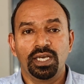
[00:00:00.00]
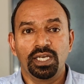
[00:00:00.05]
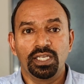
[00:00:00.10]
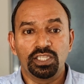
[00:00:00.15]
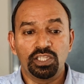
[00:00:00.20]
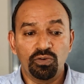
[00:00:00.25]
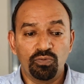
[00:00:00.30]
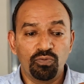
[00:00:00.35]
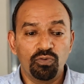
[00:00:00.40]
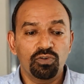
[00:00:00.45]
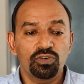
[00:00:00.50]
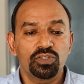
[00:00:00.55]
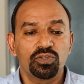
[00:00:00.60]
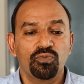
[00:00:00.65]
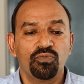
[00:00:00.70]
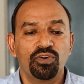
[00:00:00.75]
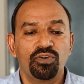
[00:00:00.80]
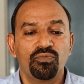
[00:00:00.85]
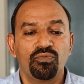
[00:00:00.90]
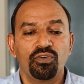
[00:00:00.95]
The fourth
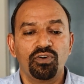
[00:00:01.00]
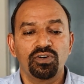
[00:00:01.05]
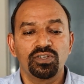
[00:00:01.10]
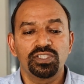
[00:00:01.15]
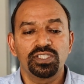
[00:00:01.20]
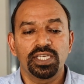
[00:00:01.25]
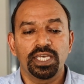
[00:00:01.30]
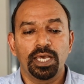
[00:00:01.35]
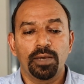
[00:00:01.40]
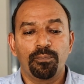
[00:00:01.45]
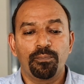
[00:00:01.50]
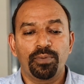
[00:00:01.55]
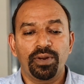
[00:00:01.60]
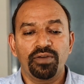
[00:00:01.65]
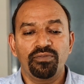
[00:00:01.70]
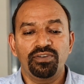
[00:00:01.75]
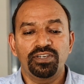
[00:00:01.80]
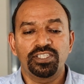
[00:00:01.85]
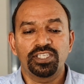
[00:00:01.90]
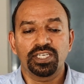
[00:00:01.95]
one was a
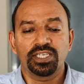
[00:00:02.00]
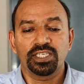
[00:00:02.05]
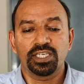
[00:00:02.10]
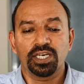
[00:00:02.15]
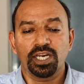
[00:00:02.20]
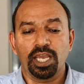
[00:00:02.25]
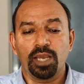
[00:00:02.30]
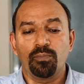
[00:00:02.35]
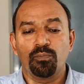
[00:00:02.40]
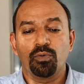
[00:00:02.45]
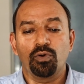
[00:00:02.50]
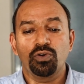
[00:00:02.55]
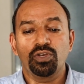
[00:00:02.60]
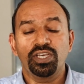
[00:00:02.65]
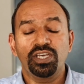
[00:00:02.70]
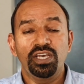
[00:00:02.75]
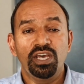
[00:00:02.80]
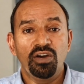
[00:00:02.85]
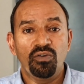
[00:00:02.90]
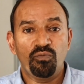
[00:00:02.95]
private sector
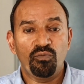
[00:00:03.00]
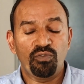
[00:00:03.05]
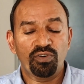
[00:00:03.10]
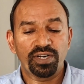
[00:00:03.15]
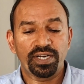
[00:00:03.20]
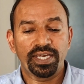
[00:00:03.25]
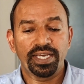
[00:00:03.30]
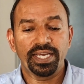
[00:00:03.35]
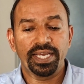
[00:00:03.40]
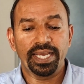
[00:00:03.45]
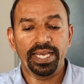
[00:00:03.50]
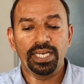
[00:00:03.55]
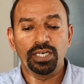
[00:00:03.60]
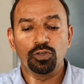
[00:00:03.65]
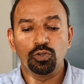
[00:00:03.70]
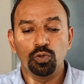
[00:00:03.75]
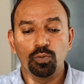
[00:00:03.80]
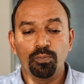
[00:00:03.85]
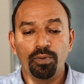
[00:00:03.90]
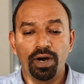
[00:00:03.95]
employee working
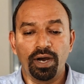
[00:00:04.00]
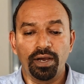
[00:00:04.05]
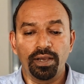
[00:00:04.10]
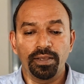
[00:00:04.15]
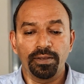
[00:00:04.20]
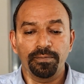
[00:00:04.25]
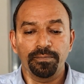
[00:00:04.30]
in Dubai.